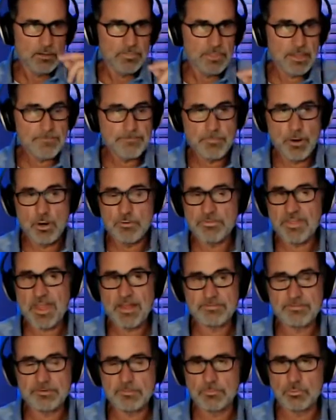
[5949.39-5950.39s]
They both
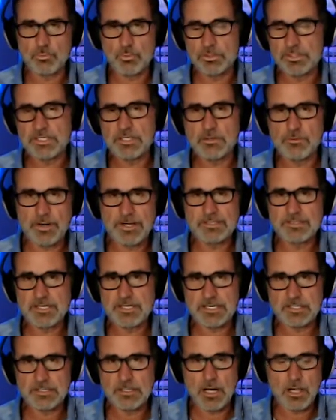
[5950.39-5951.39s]
have some really great
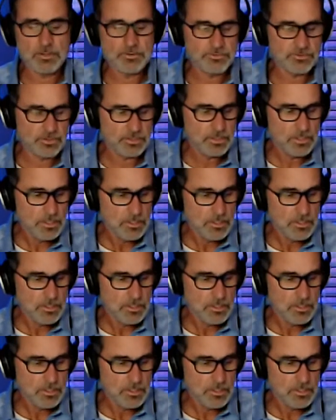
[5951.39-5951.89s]
technology.